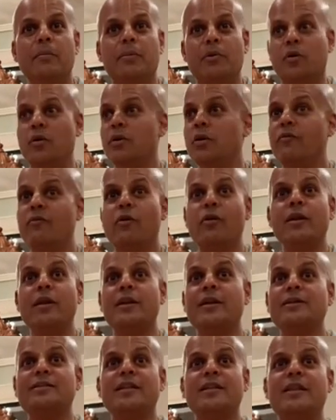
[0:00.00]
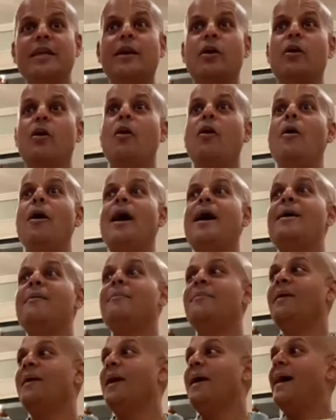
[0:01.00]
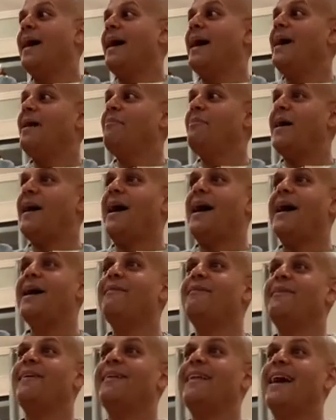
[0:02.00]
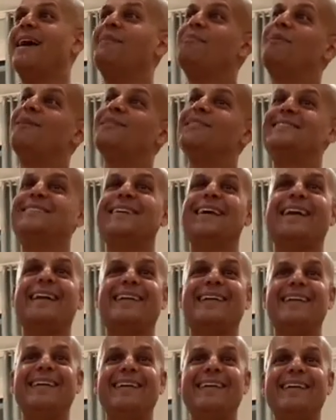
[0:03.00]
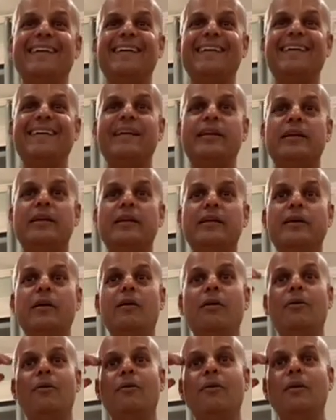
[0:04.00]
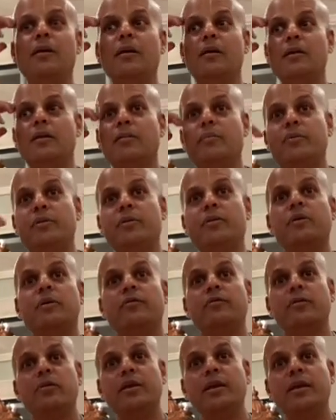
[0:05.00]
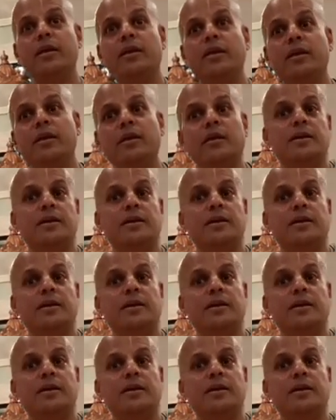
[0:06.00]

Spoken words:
Pure devotee doesn't think, oh, I'm the high one, I'm all set. No, the pure devotee